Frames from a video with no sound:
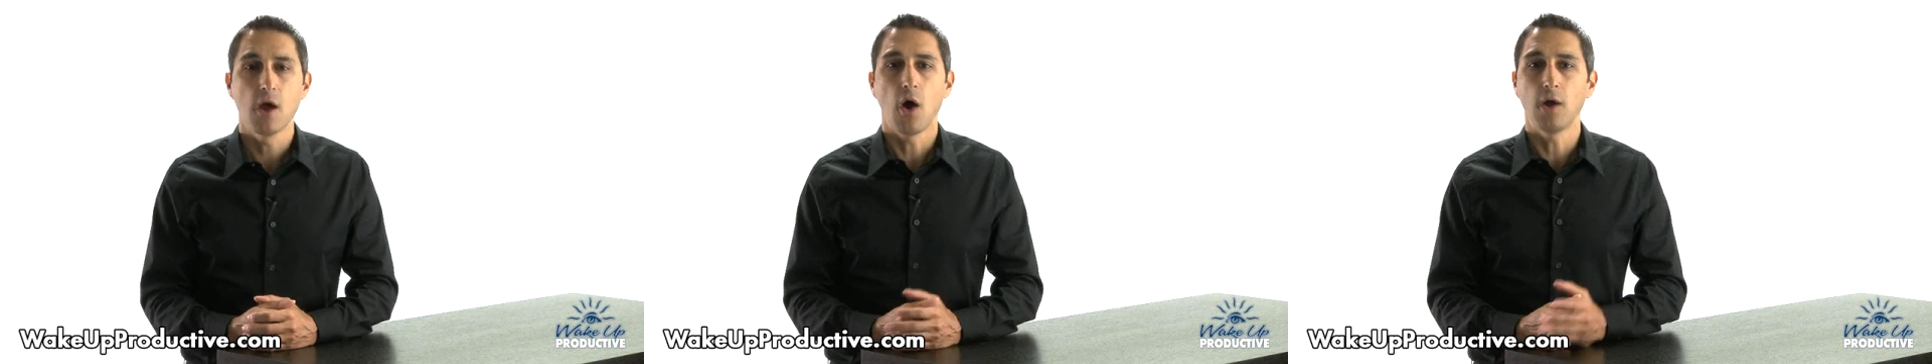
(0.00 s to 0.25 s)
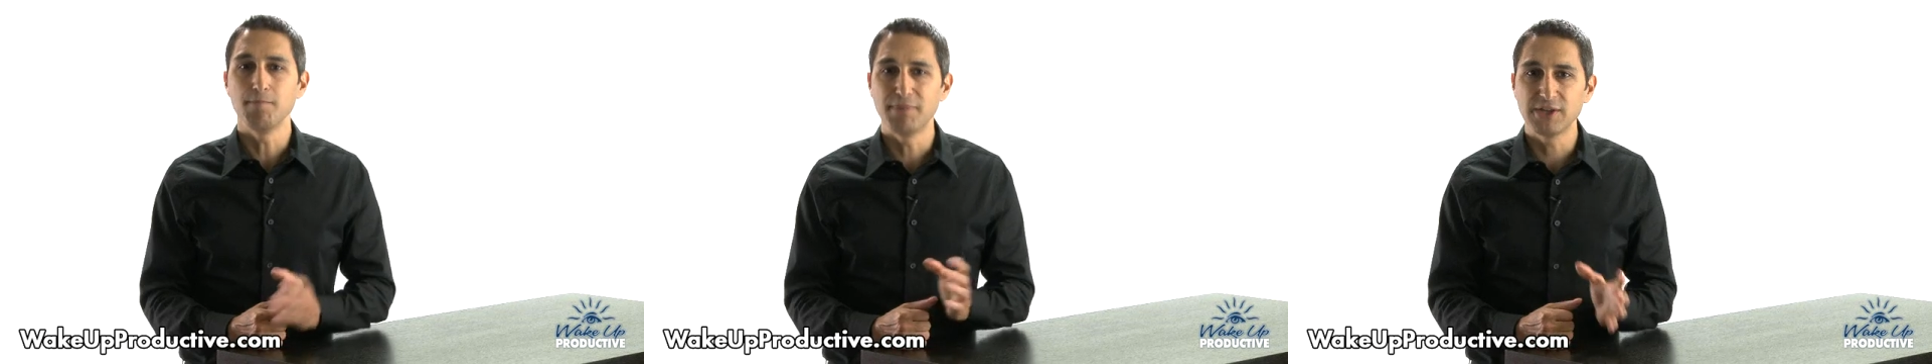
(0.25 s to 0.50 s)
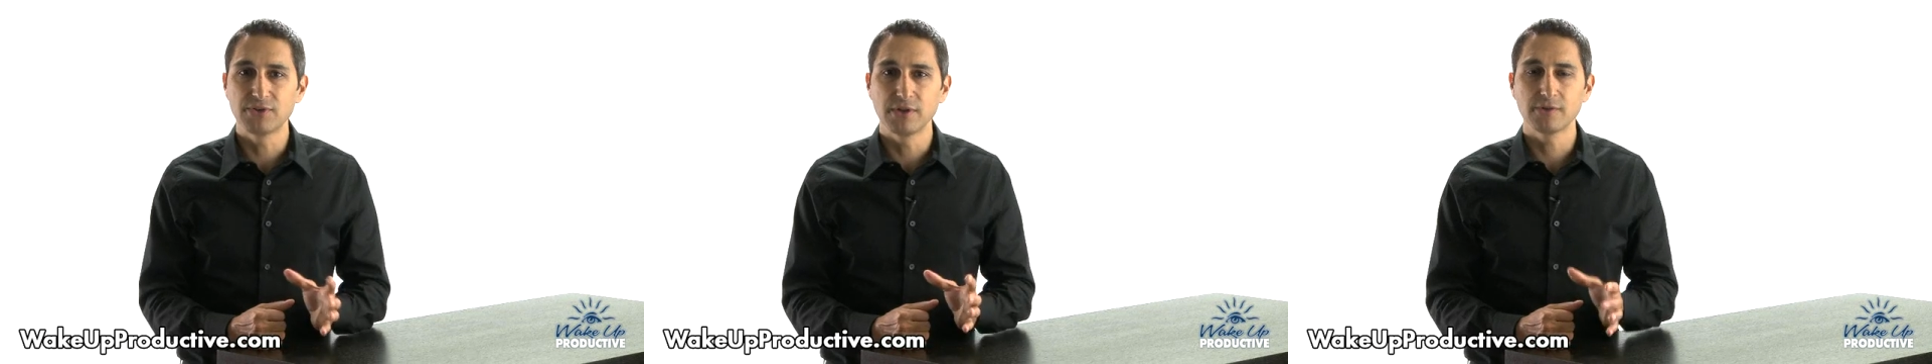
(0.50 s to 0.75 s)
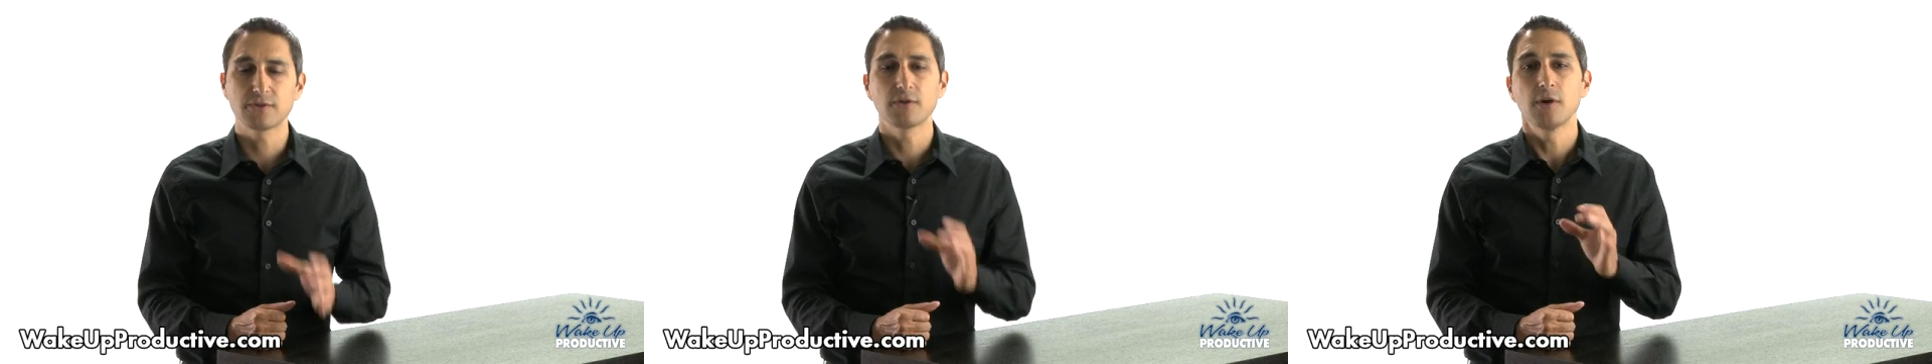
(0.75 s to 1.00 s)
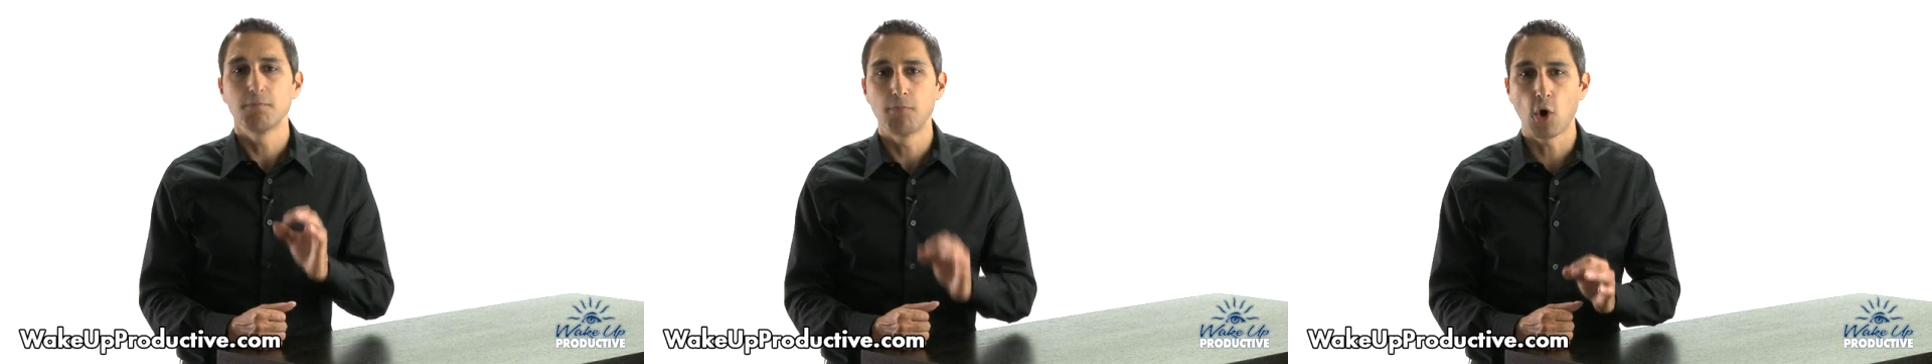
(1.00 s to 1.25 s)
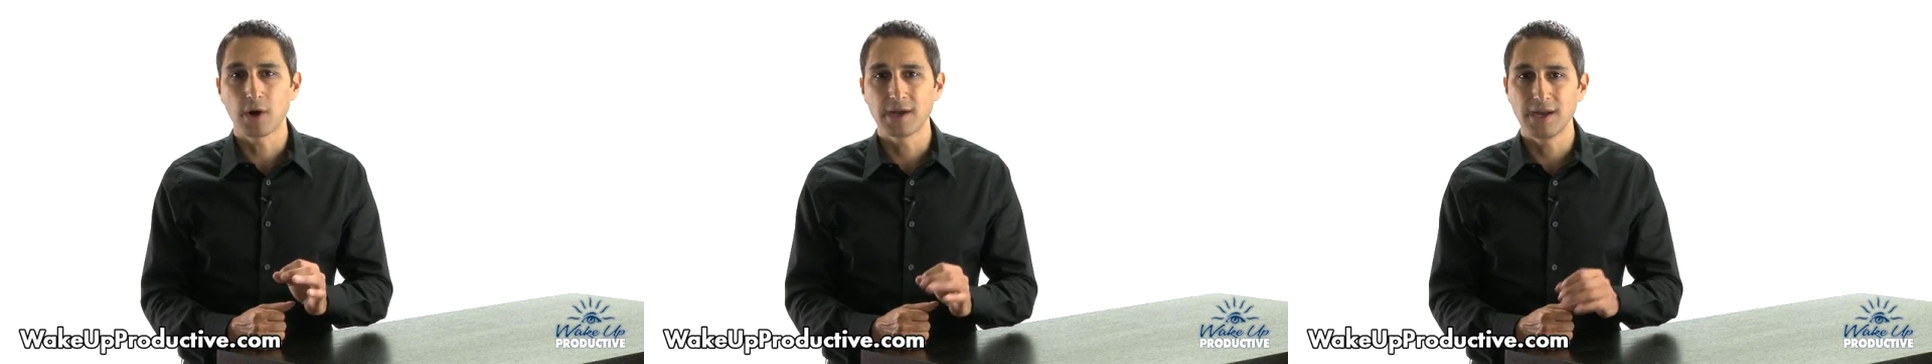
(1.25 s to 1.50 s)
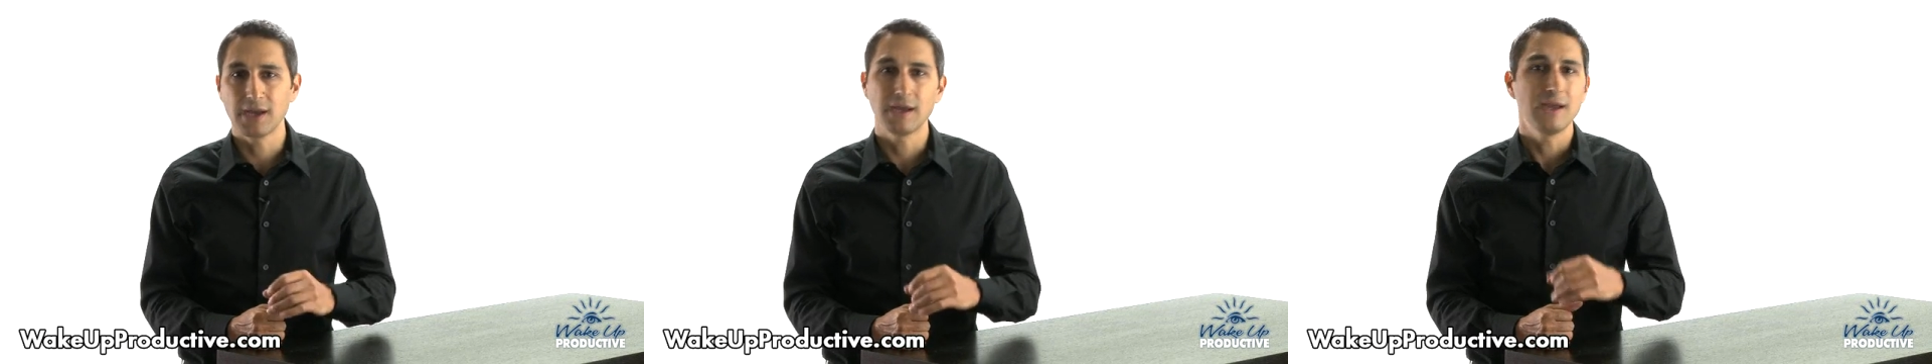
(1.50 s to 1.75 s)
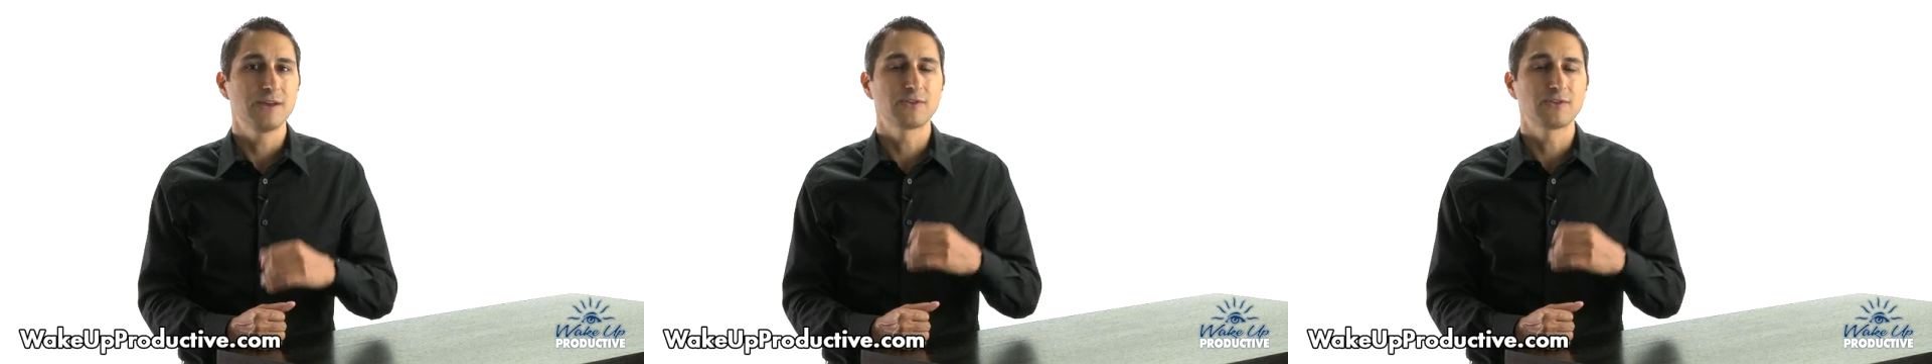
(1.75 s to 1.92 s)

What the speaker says: on business, marketing,